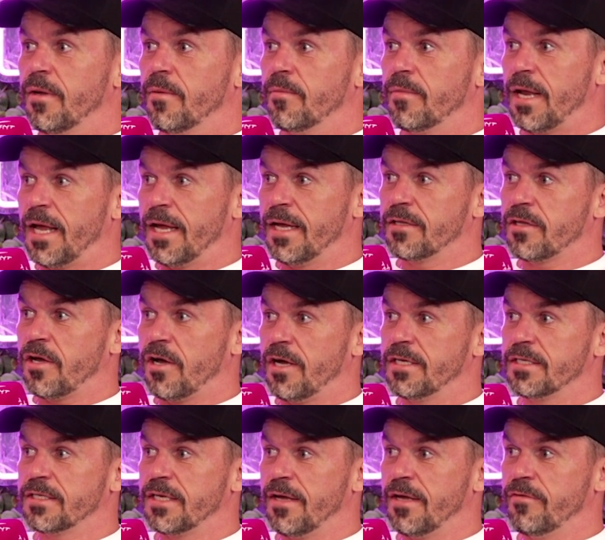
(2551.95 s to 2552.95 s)
playing at the
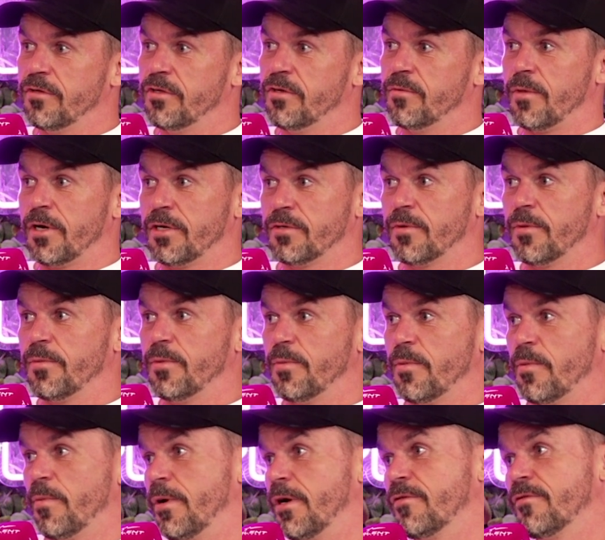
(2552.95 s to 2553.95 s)
highest level, you might as well be
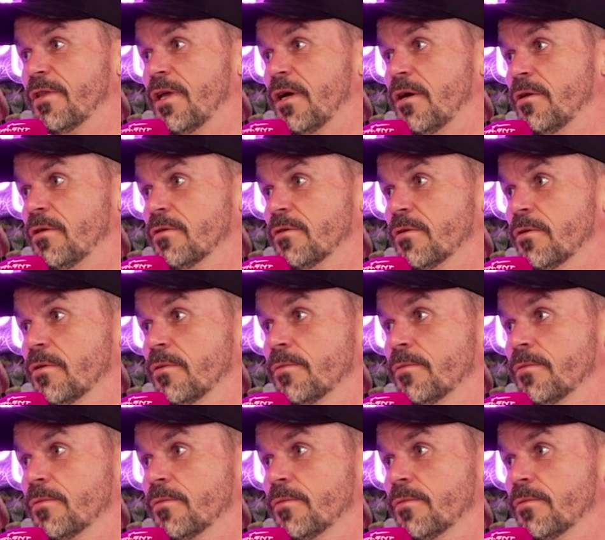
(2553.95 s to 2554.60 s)
prepared for that also.